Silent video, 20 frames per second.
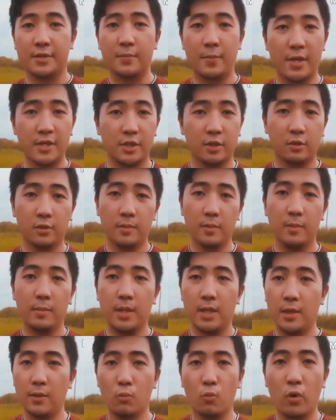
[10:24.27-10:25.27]
especially
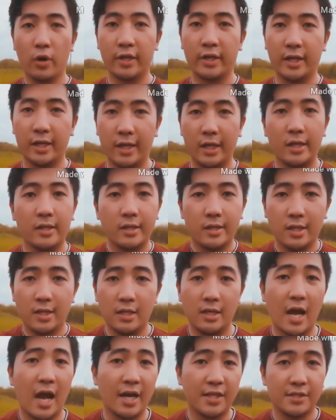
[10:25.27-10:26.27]
me working in
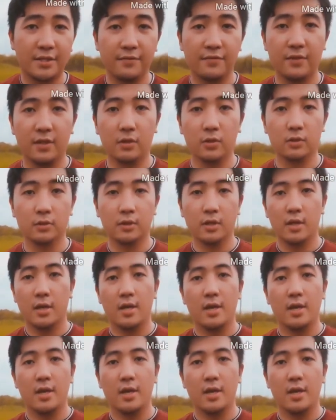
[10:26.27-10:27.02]
the IT field.